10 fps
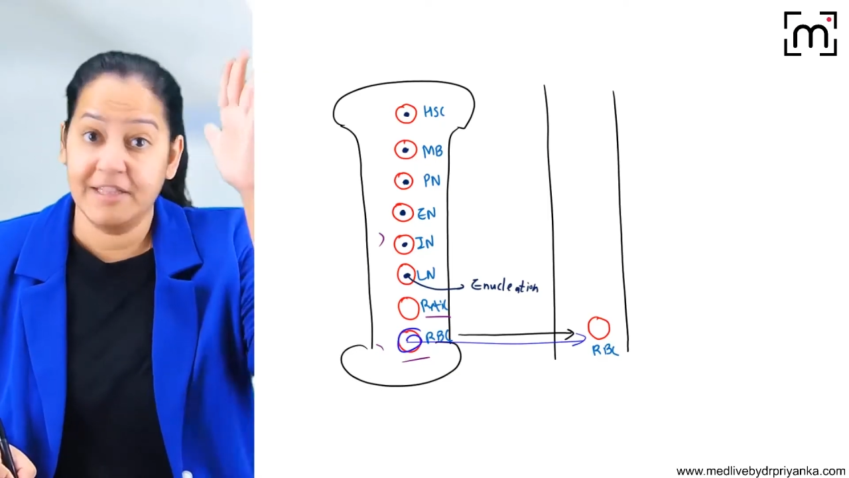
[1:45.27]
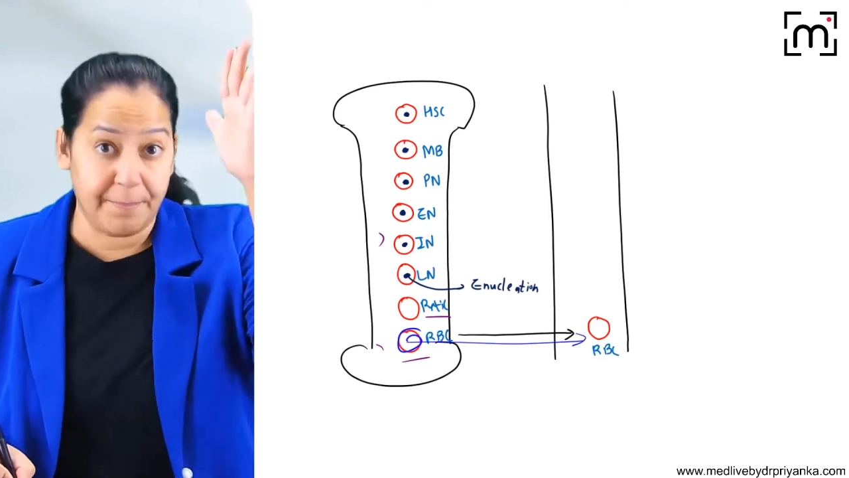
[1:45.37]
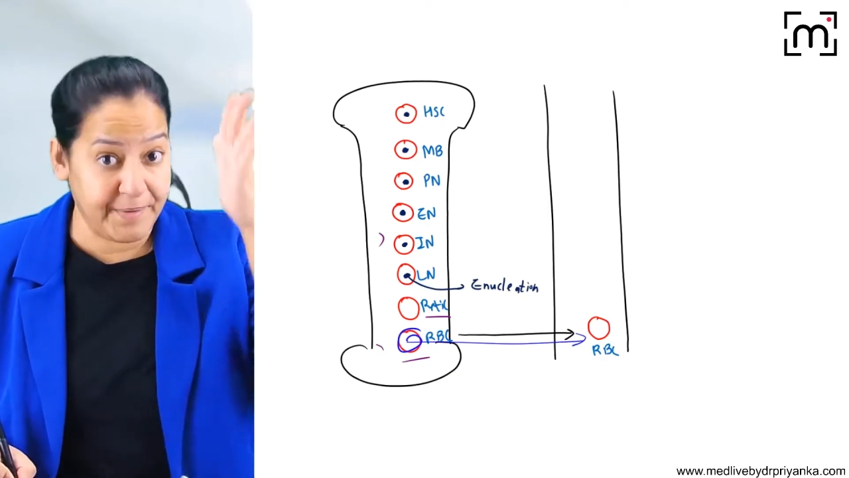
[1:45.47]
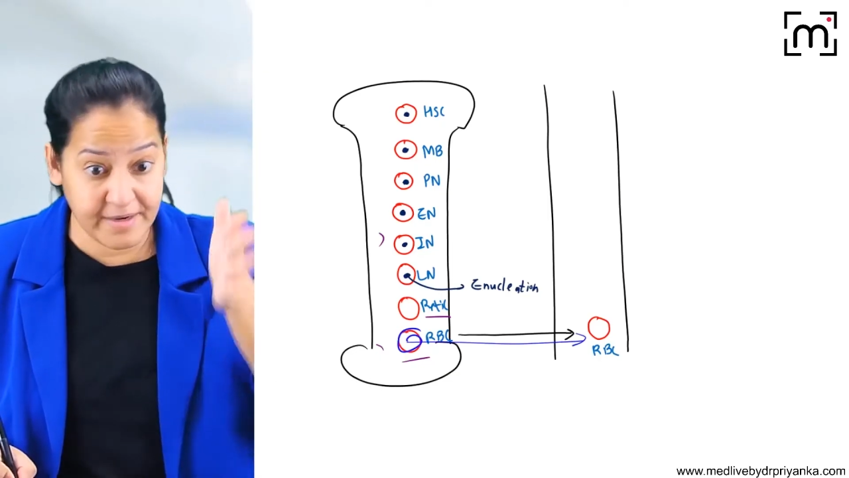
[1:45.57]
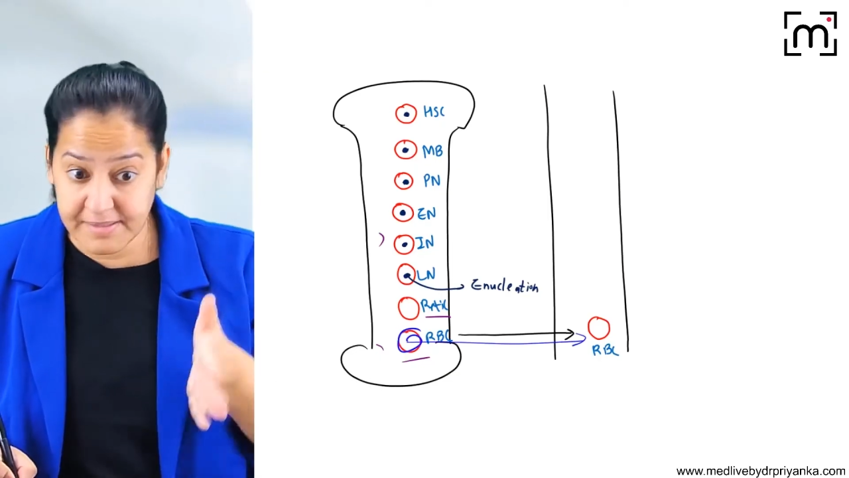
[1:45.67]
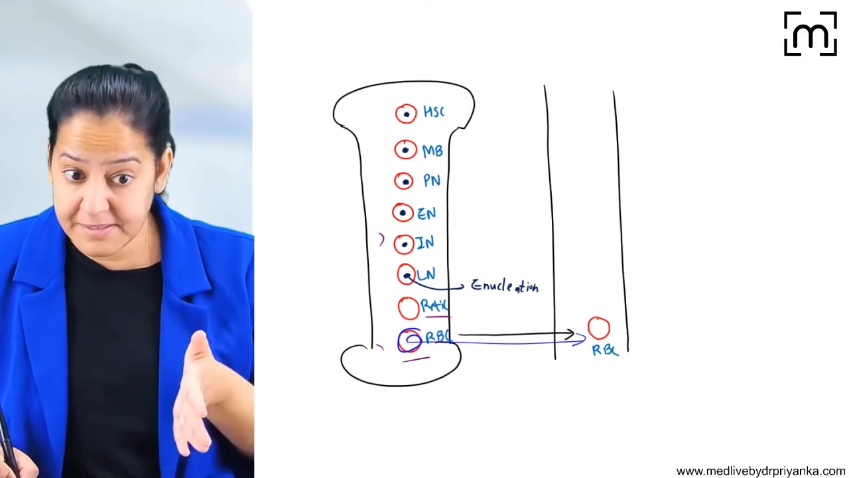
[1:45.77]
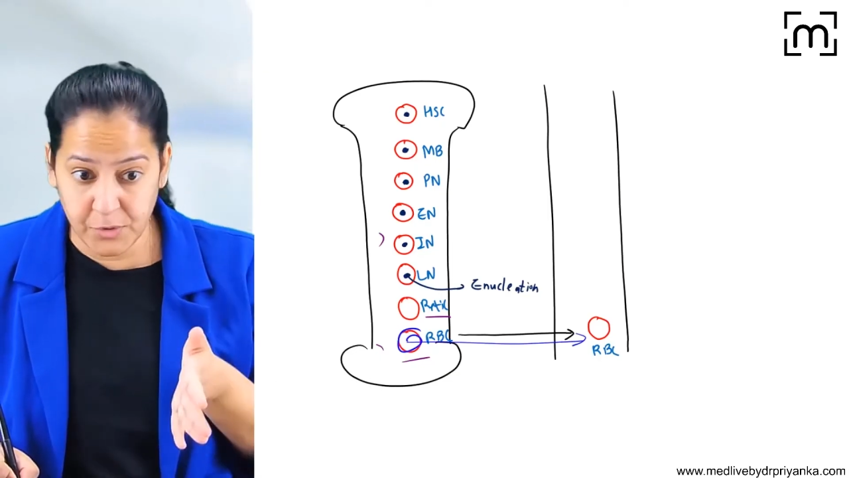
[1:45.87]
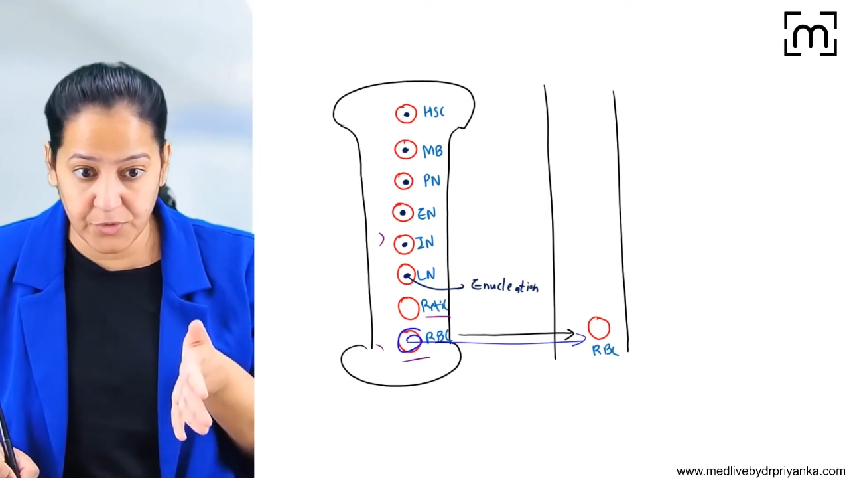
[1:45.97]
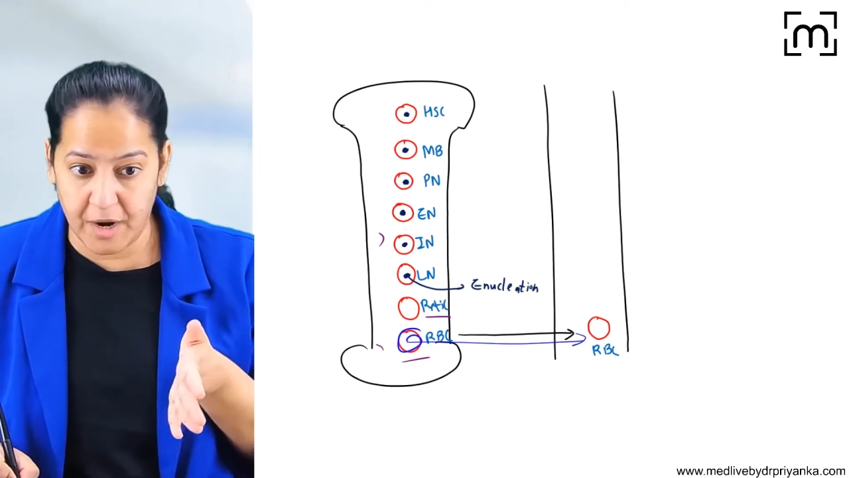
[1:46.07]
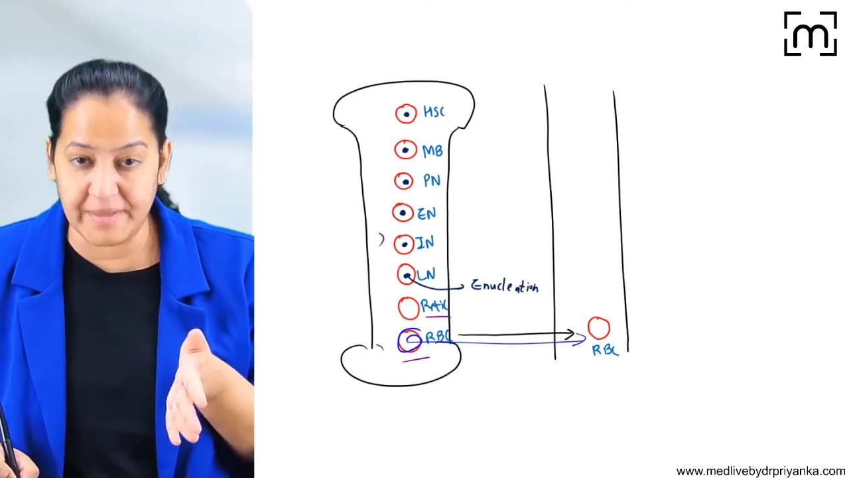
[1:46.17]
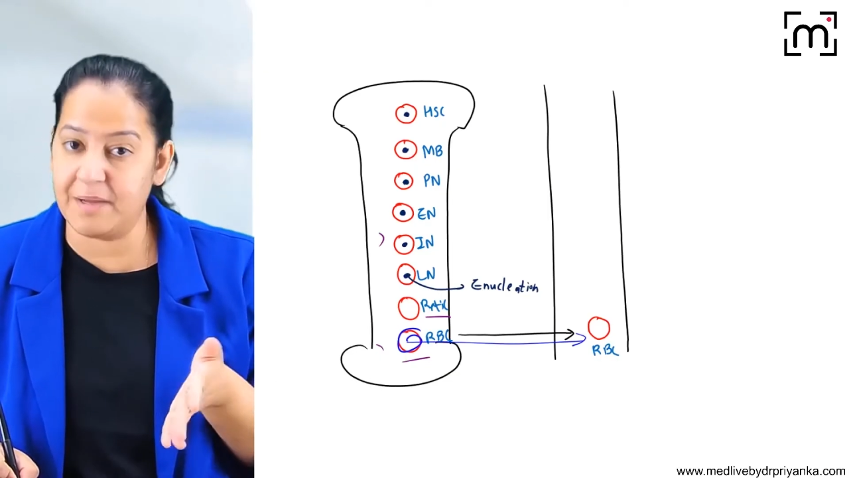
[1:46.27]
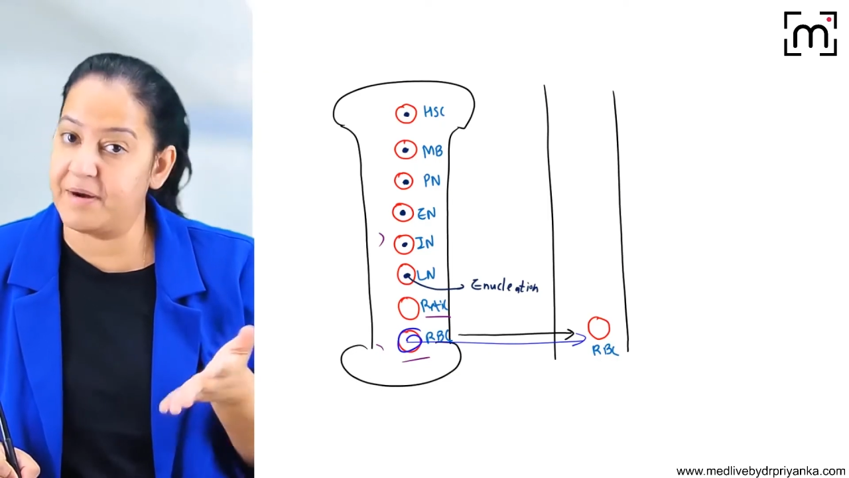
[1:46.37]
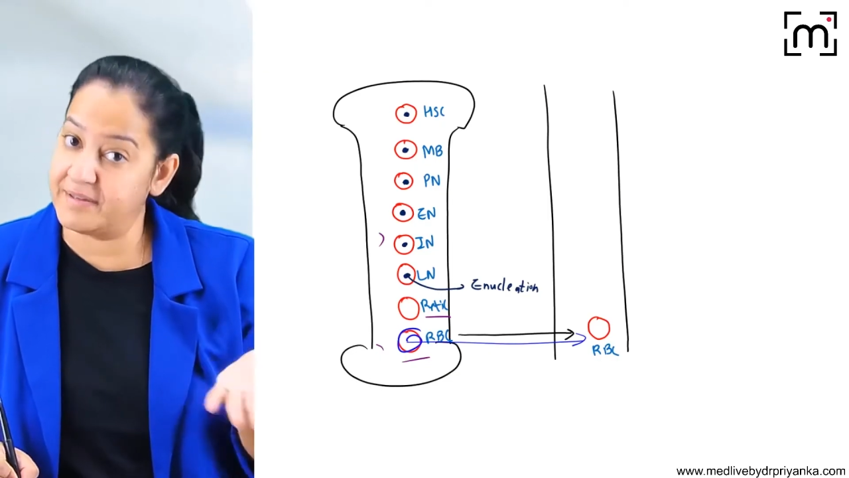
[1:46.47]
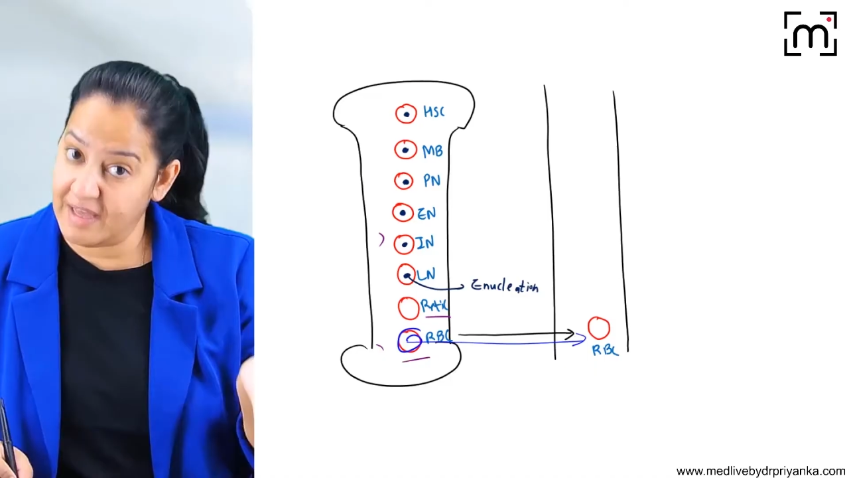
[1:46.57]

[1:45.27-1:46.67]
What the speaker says: The precursors don't come in the blood.